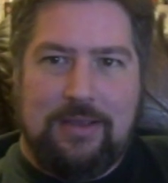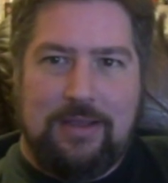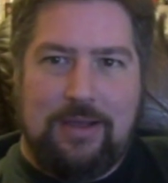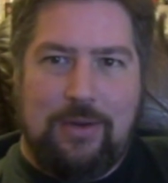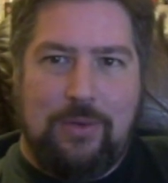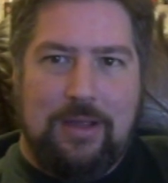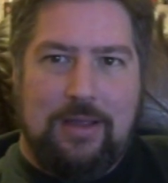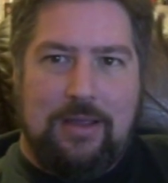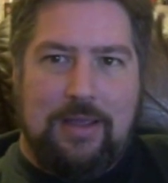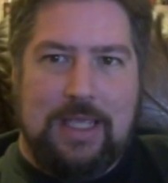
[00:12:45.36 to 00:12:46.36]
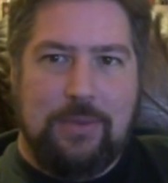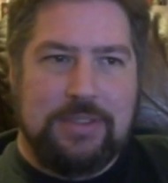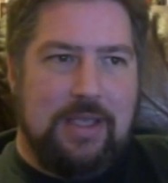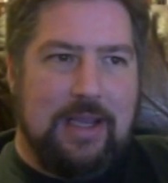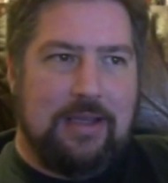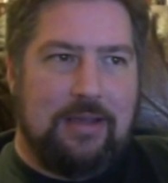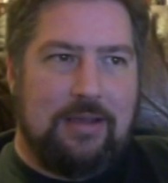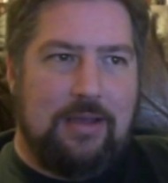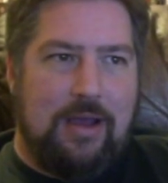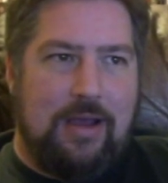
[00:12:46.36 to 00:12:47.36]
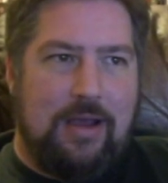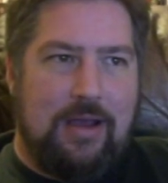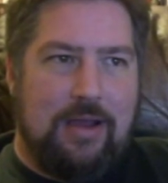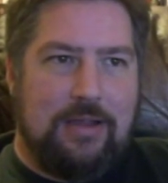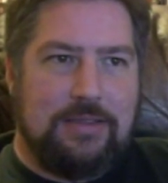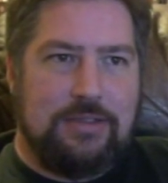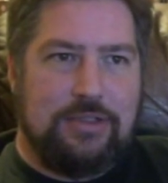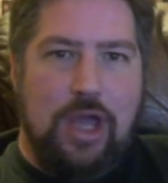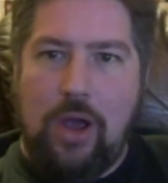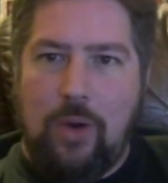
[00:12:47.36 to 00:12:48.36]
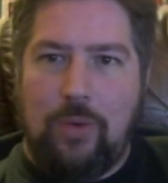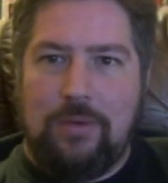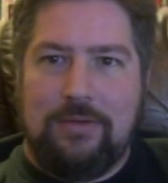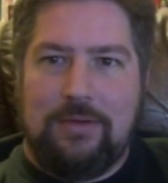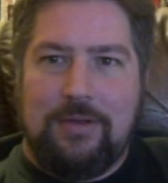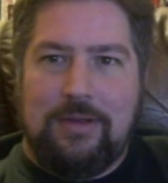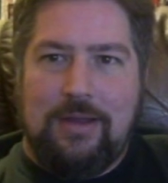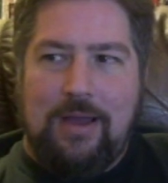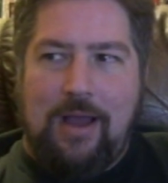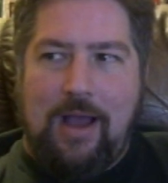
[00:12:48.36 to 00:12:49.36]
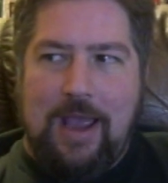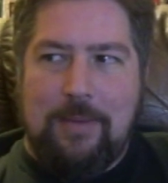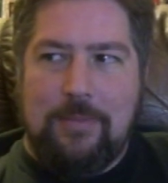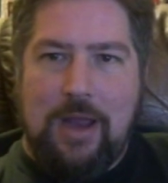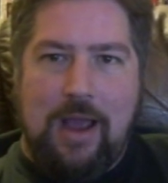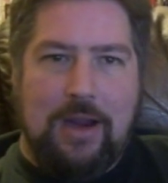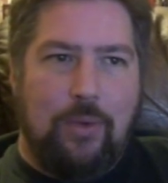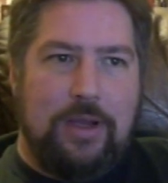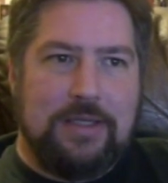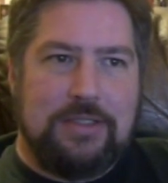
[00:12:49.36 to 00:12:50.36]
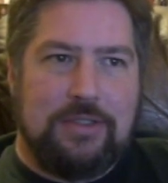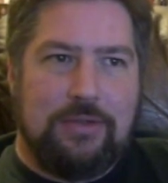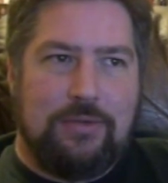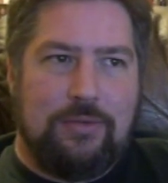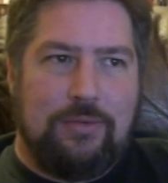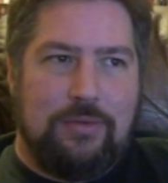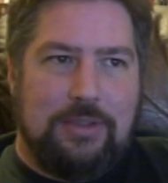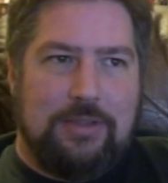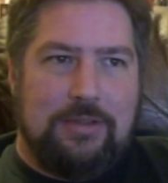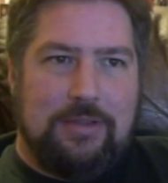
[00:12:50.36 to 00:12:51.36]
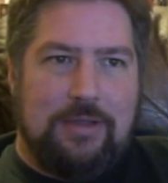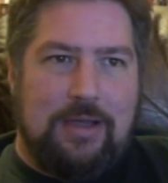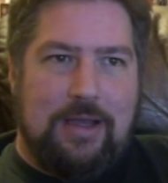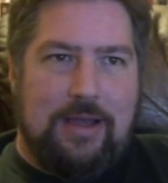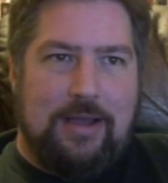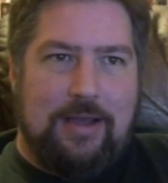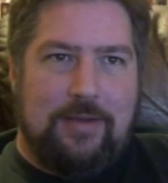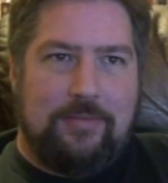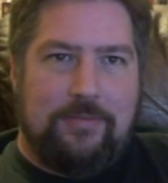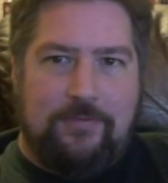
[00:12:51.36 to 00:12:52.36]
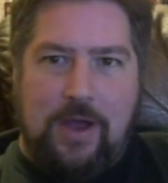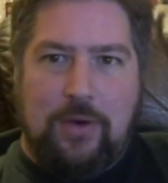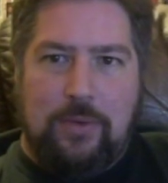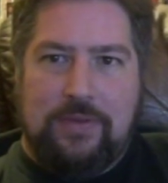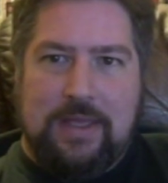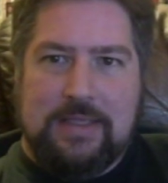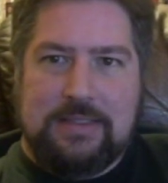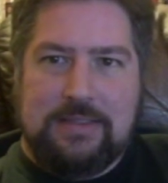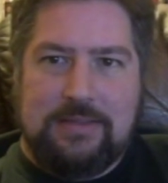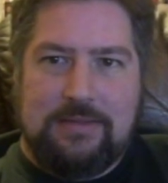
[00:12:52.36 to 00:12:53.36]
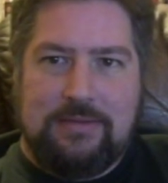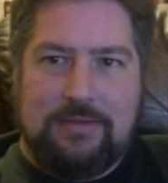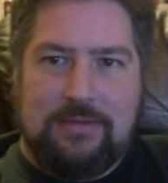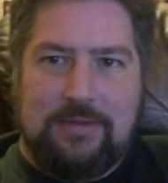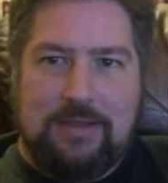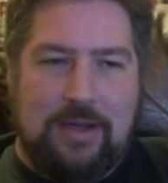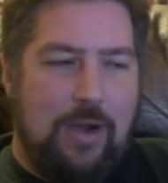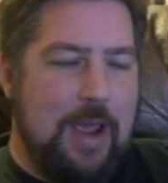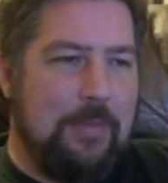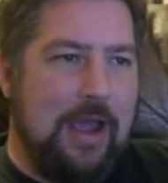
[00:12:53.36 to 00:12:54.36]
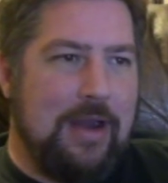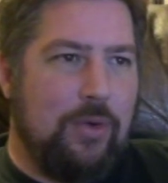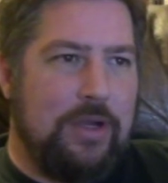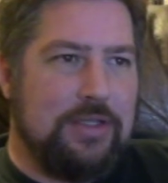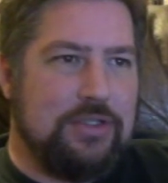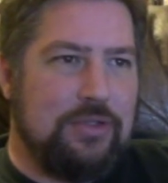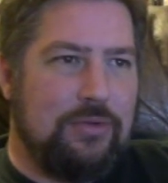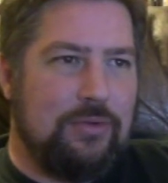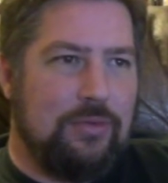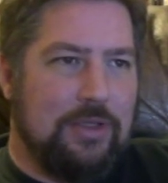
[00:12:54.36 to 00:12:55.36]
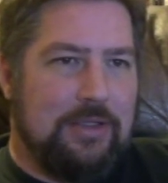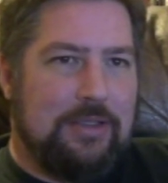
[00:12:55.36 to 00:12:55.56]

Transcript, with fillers: You know, he was like, uh, "No, I am not going to uh, fuck with this. You know, I'm not going to."